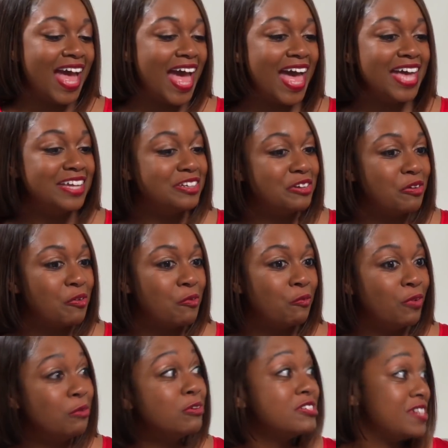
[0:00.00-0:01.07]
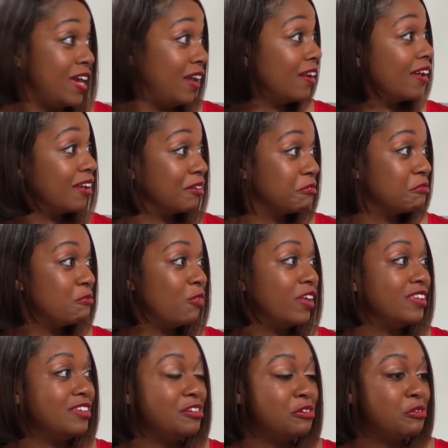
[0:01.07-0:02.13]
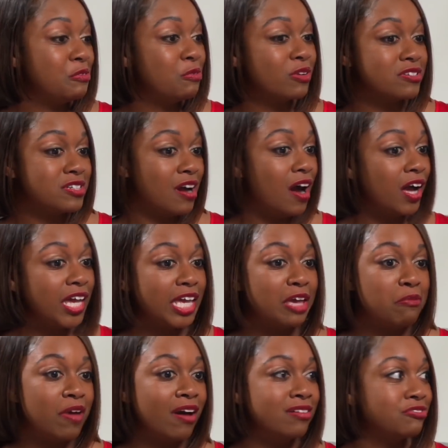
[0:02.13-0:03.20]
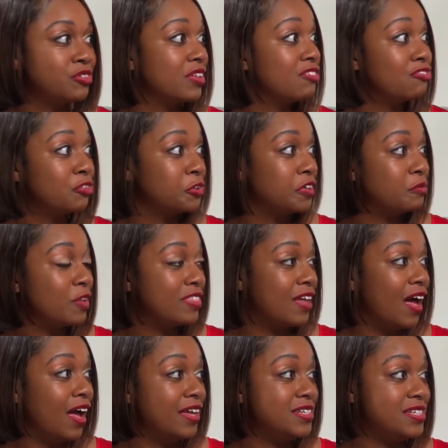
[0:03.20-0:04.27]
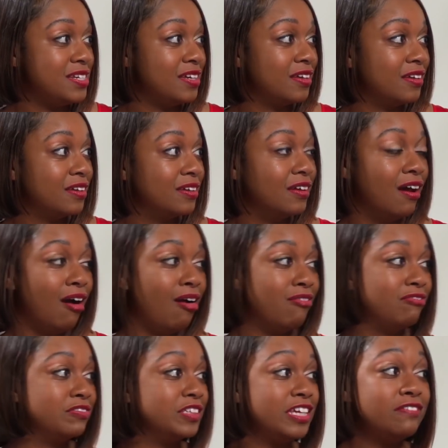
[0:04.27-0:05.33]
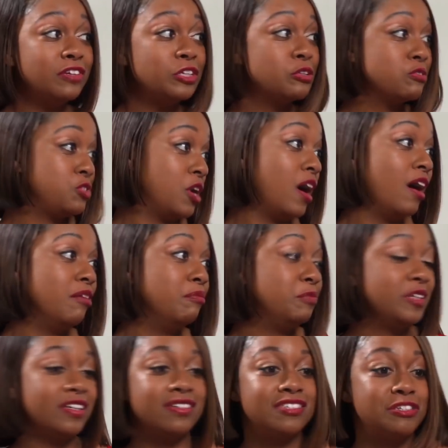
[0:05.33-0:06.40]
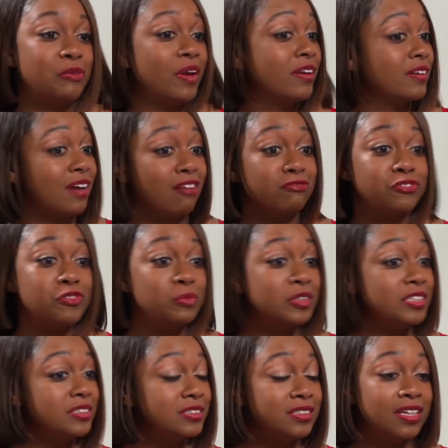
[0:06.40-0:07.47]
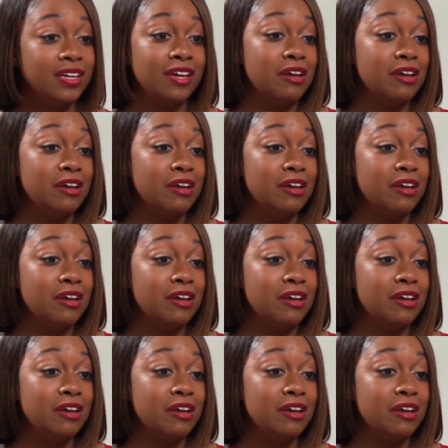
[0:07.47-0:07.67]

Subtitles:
And we were dating when you were talking about and really flirting with the idea of leaving your job because you had a comfortable,